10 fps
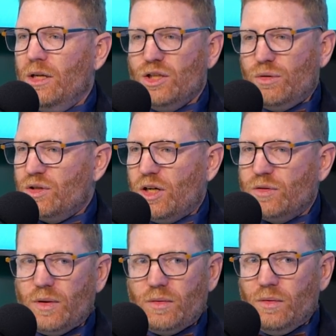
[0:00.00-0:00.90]
So it
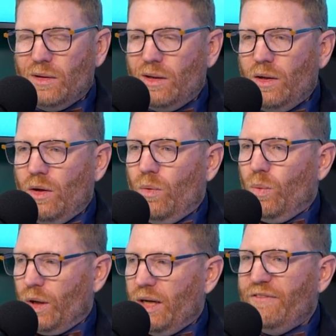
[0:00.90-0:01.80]
starts with,
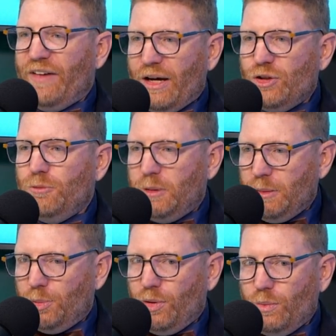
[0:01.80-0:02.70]
we're going to value
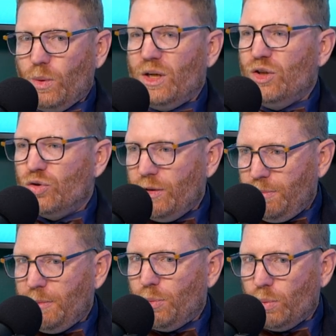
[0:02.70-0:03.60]
people. We're going to
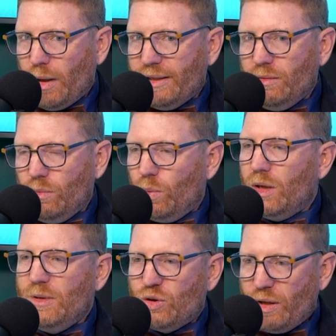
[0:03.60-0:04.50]
treat people right. We're
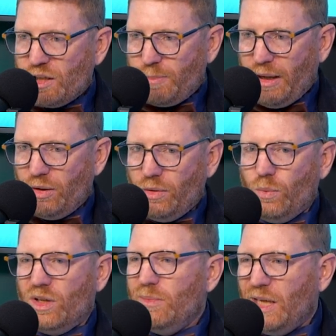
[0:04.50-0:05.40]
going to be transparent.
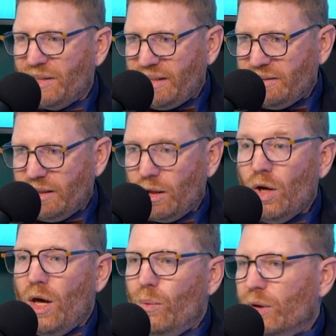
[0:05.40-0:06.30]
We're going to be authentic.
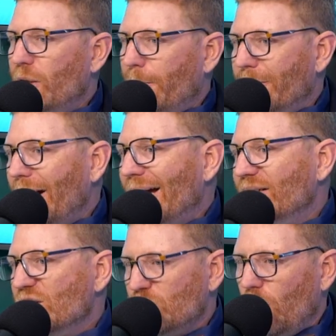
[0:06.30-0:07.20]
We're going to
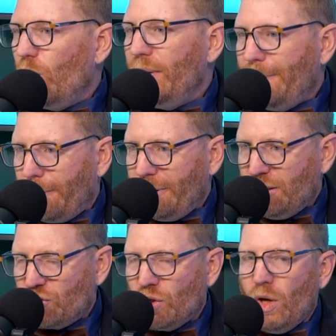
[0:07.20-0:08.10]
practice what we preach.